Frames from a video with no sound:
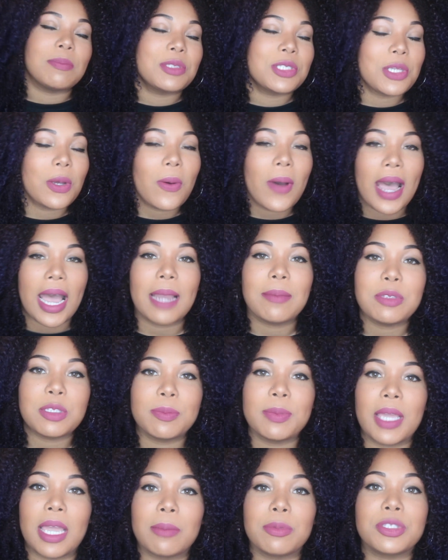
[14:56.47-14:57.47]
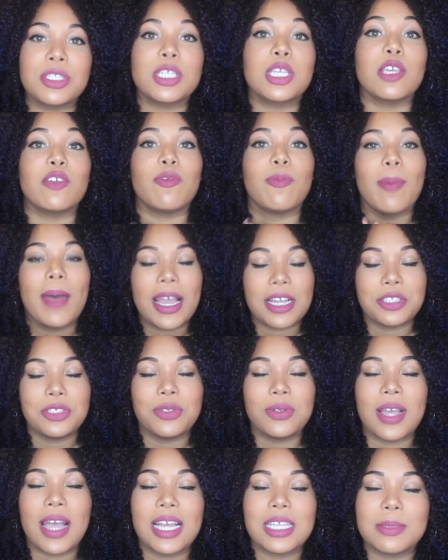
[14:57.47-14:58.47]
I'm so hyped to be able to give back
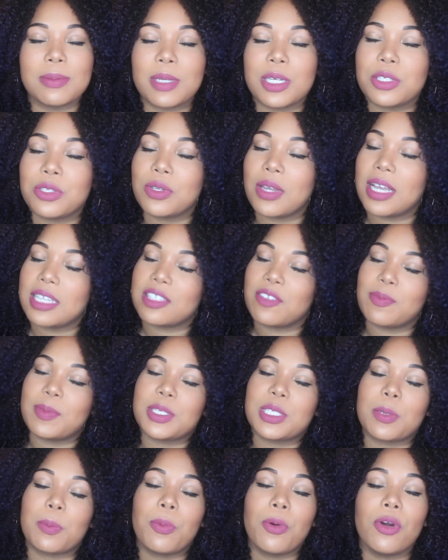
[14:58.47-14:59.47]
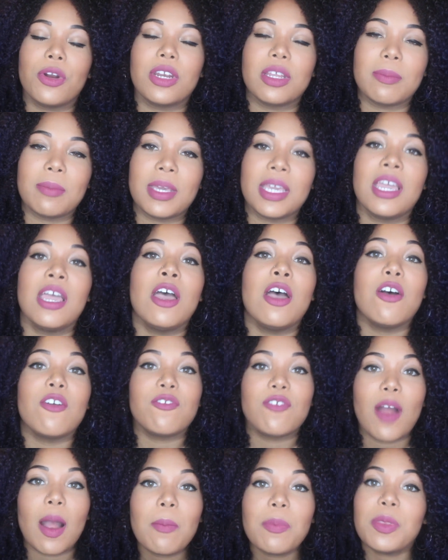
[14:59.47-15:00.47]
to you guys because you guys have been supporting me
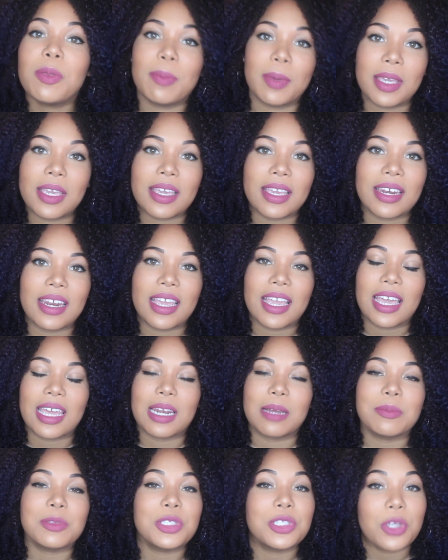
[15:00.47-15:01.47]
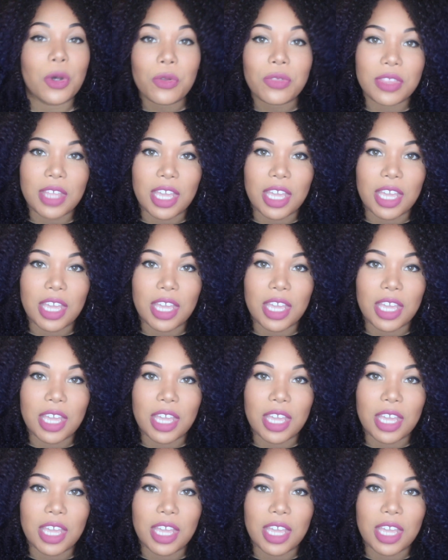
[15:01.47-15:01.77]
from the beginning and I'm so